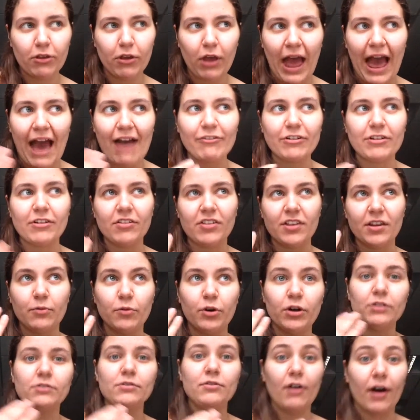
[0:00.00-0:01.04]
having
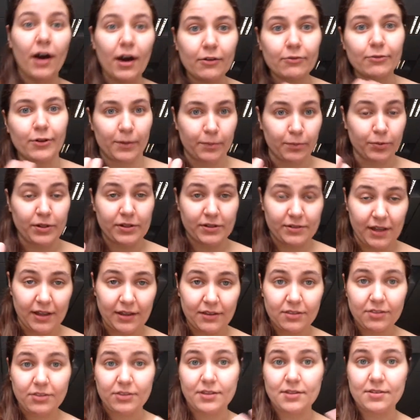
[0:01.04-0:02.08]
someone not
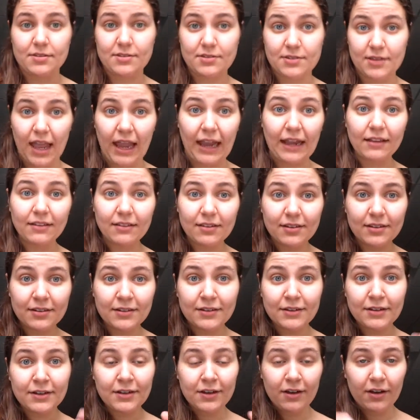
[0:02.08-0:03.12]
represent the state
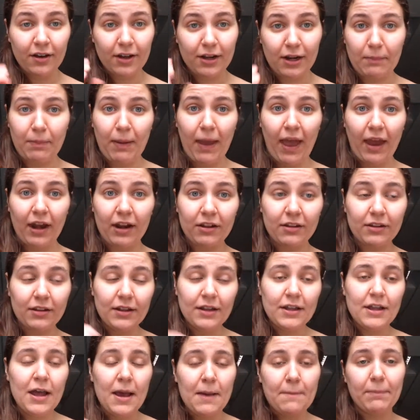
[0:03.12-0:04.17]
on a panel,
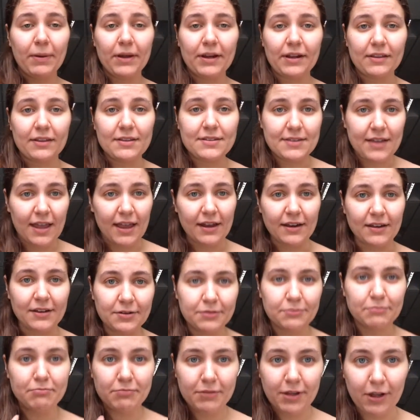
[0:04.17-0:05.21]
but instead,
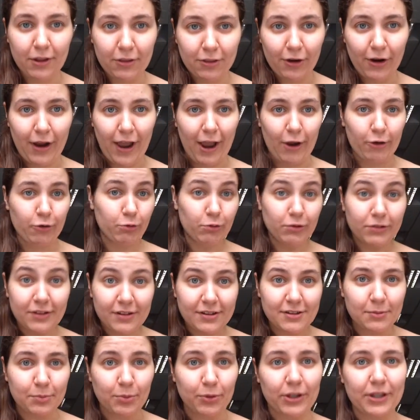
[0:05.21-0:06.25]
you know, their actual
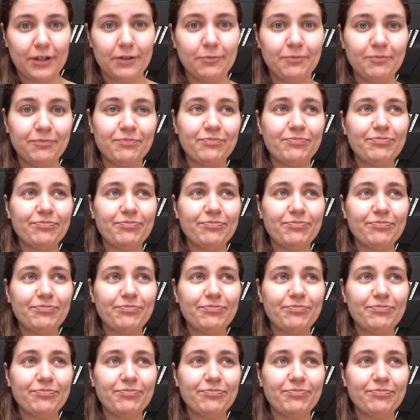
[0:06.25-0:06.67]
discipline.